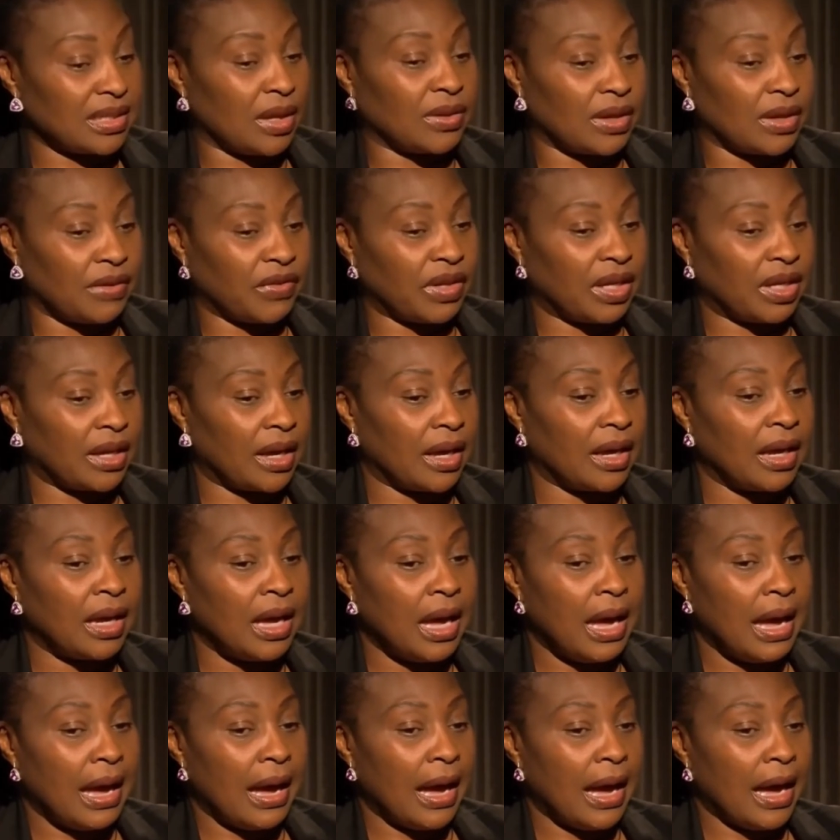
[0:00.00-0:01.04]
in South Africa
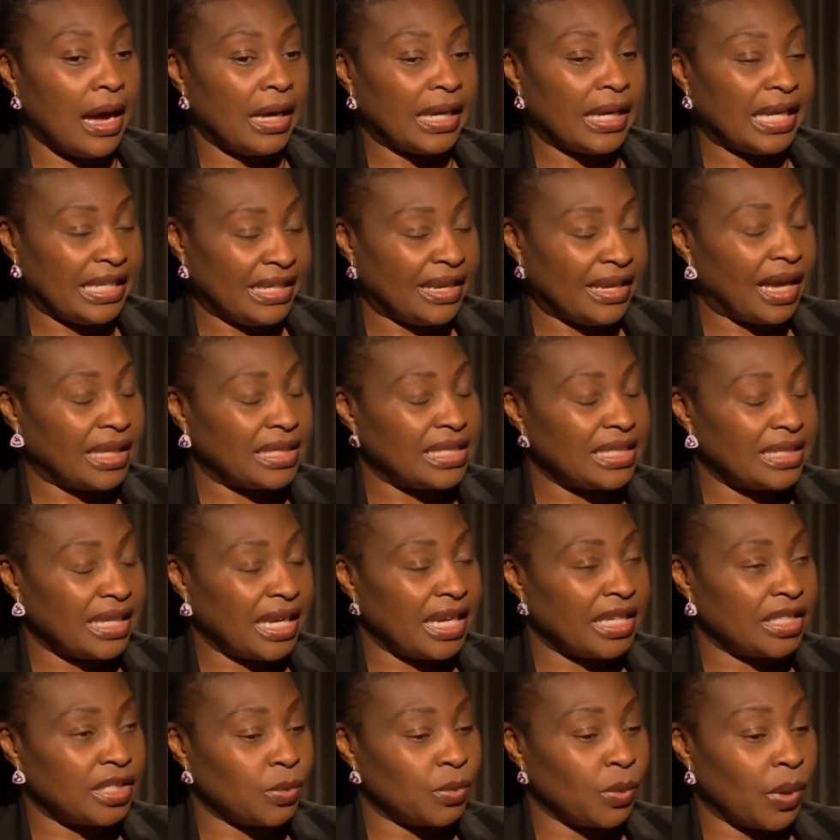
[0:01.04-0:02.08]
in
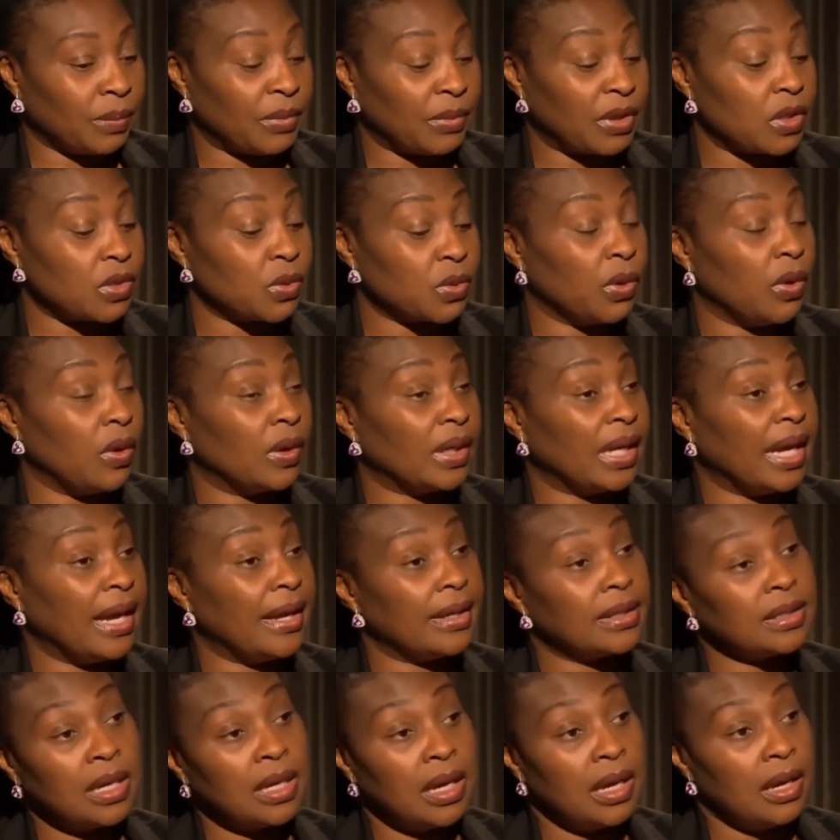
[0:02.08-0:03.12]
1981, because we only
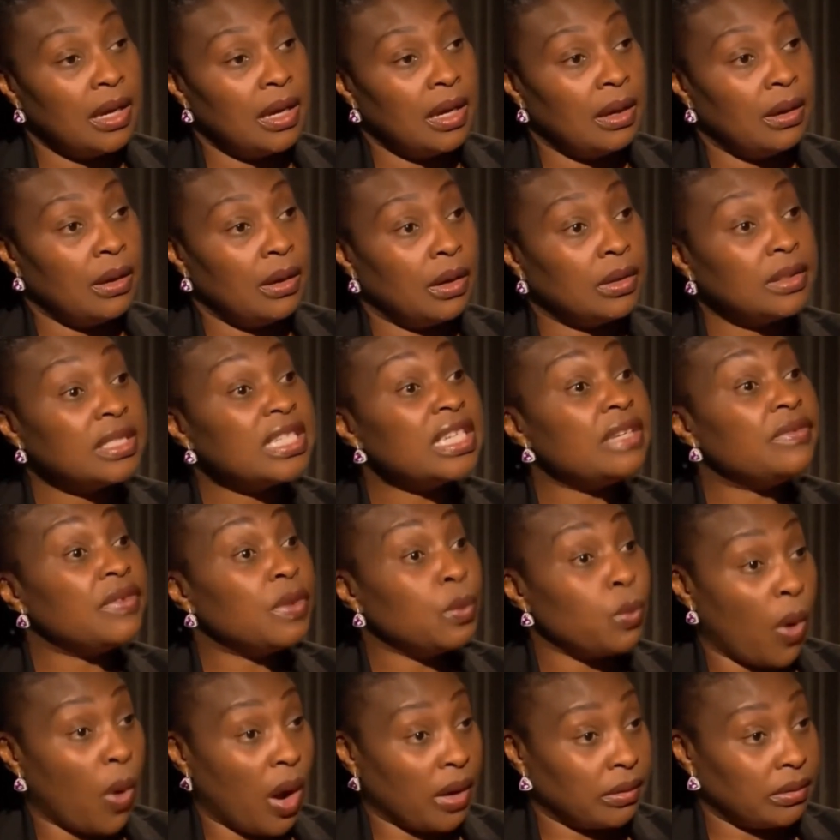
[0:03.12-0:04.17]
had
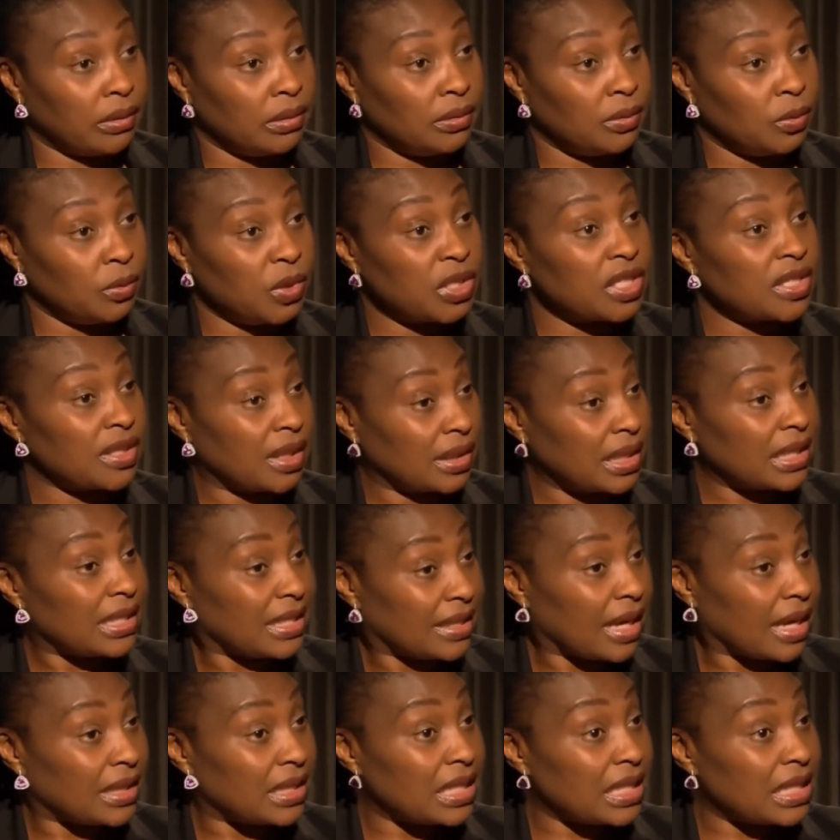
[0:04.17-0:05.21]
TV One, which started
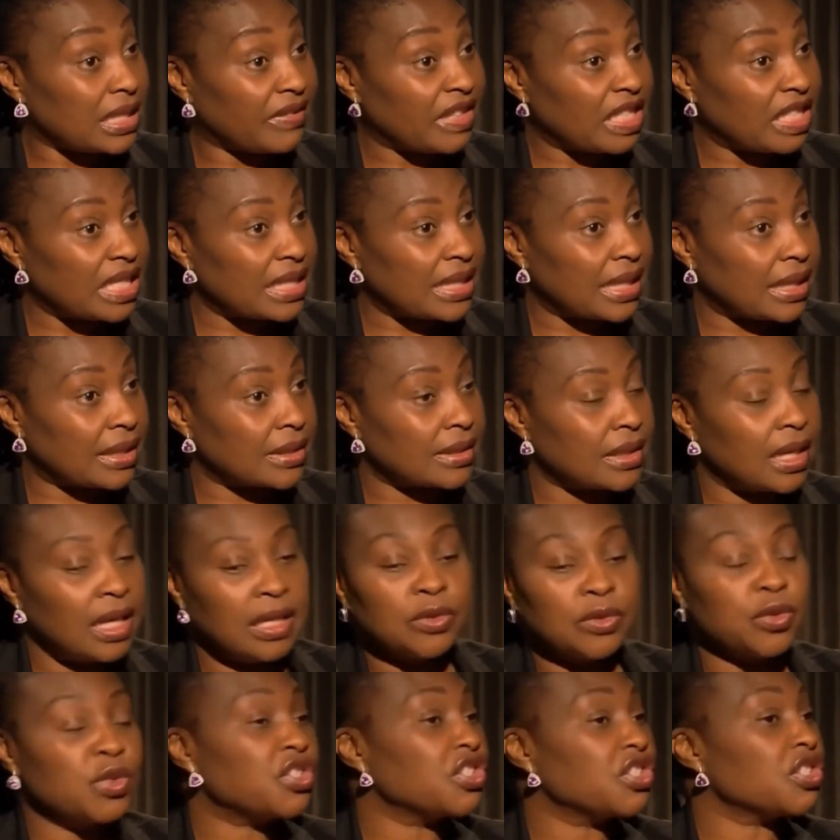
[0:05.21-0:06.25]
in 1976,
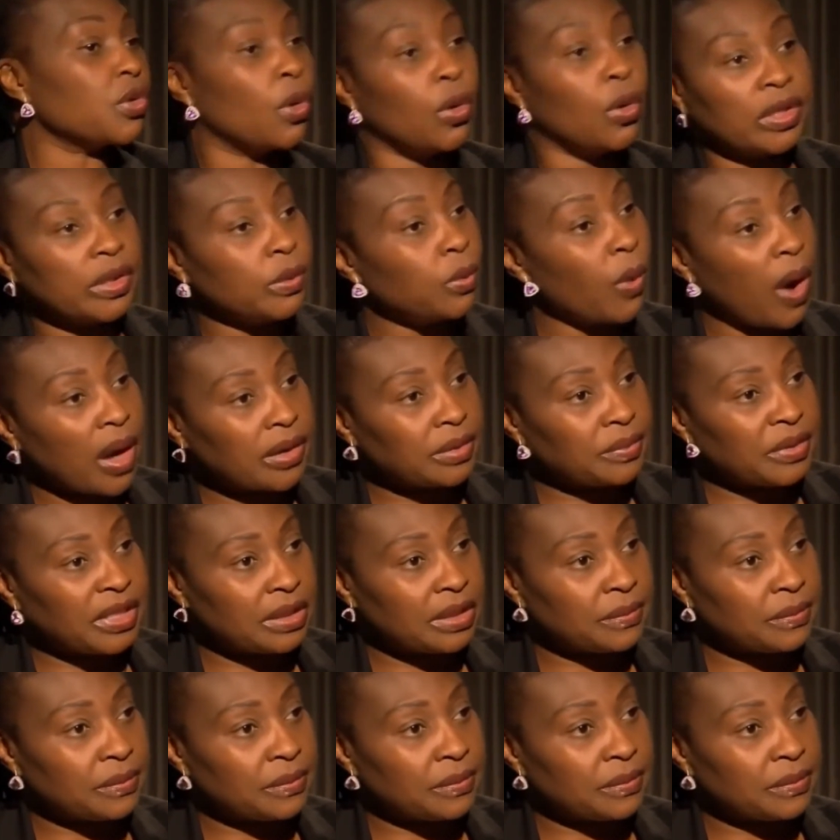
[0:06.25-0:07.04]
it was just only white